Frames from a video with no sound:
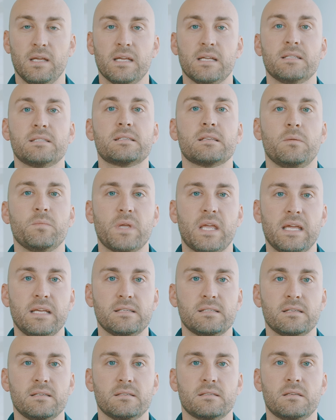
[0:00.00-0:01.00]
In some
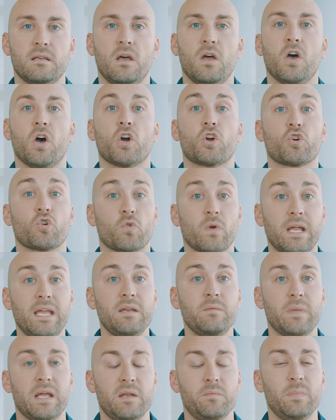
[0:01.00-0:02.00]
cases, a
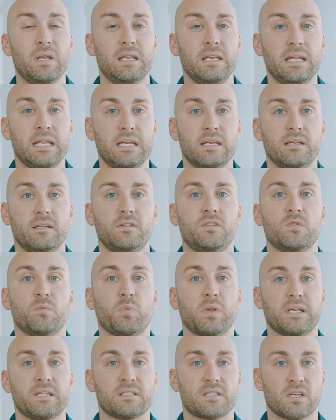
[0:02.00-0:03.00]
crane may be needed to
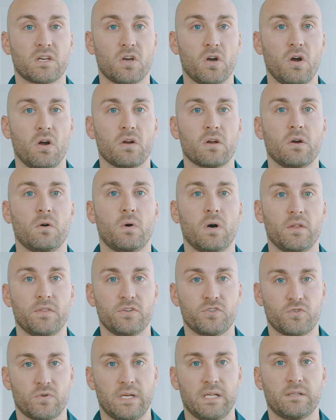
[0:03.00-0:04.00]
place the cargo on the
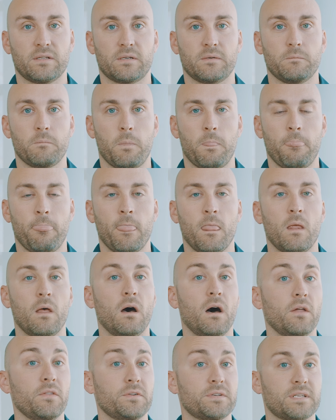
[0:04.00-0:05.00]
trailer.
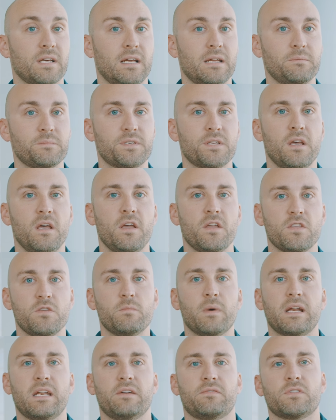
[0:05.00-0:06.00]
Other times, you
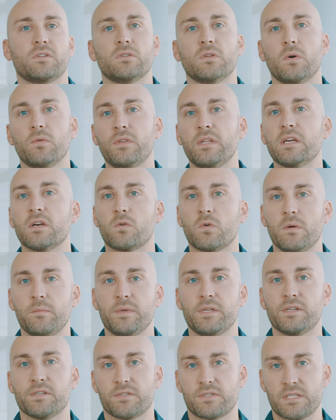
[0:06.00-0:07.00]
might have to load the
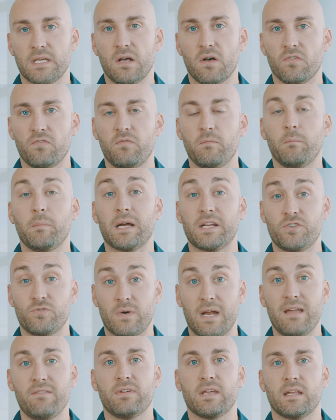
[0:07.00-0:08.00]
equipment yourself by
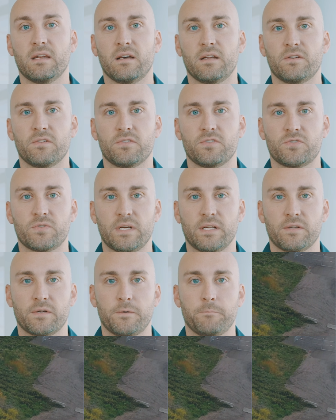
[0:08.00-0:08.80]
driving it onto the trailer.